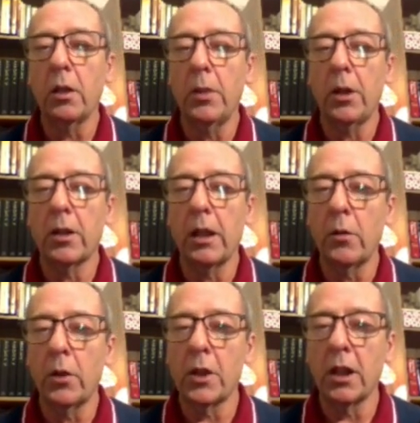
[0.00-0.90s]
you can
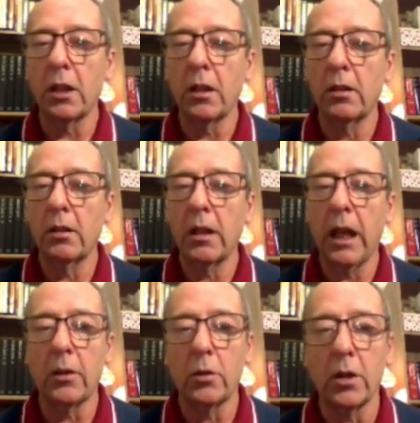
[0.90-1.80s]
block them watching
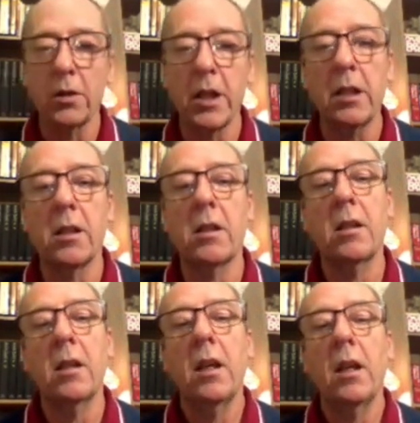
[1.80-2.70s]
adult
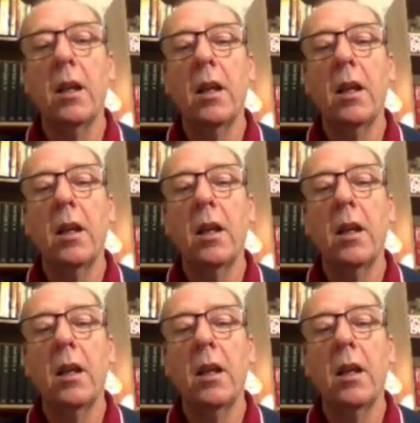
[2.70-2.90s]
content.